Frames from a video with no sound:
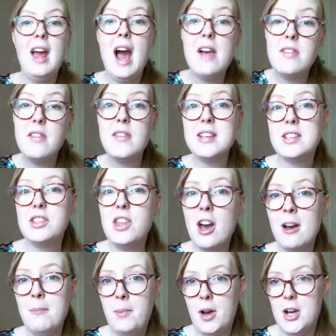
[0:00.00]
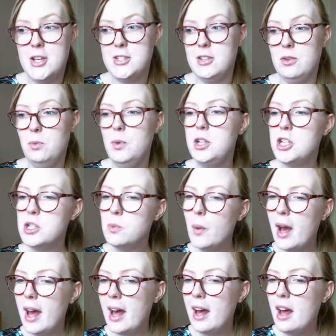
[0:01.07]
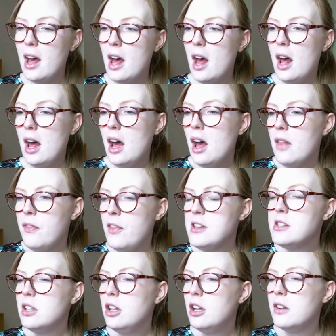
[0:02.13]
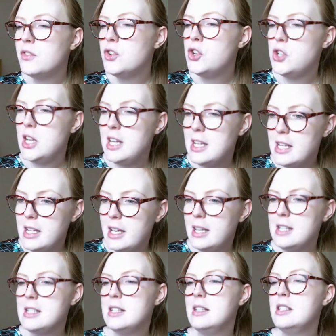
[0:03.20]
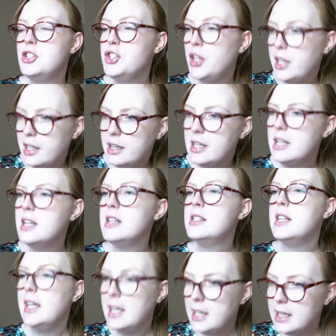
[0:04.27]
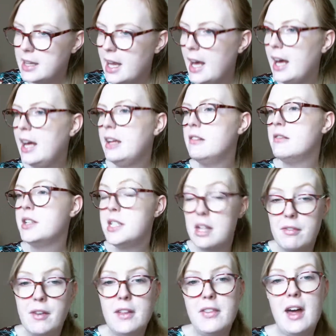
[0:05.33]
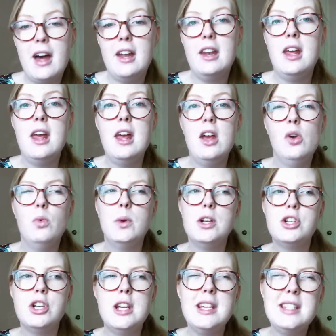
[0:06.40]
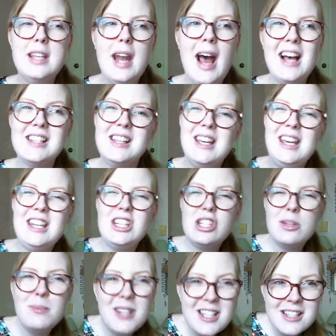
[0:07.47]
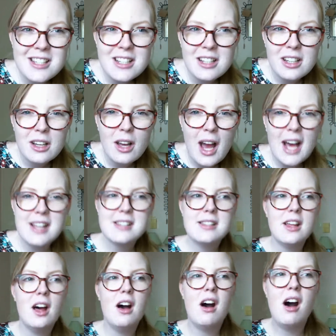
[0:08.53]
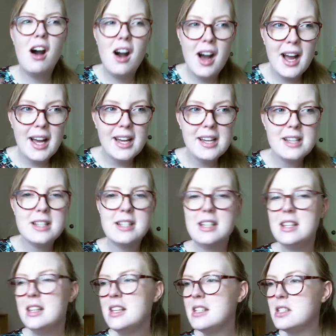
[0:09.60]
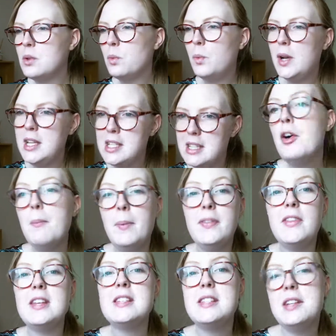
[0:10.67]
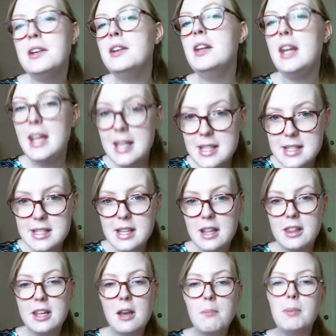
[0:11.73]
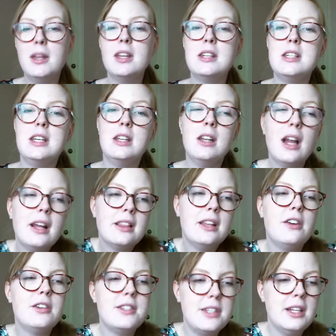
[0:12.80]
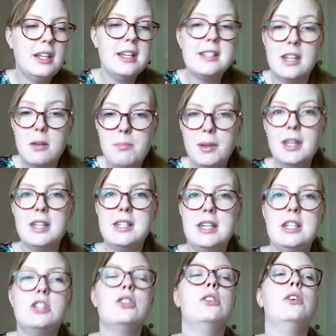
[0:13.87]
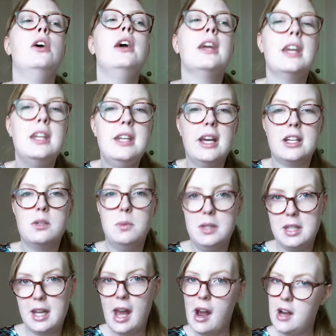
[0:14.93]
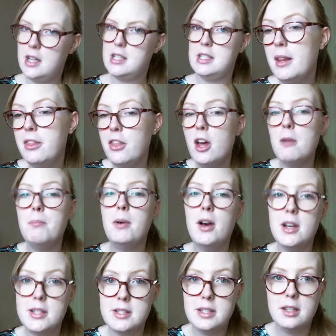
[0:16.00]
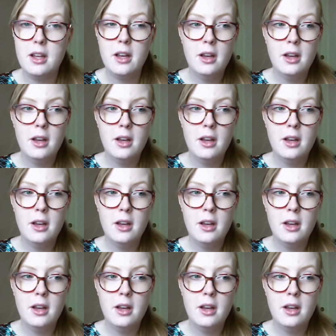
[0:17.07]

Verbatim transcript: And then there's third person, which is where there's a lot of she, she did this, he did that, stuff like that, which isn't as intimate as the I did this and we did that, but there still is the ability, like, there still is an ability to connect with the character. Third person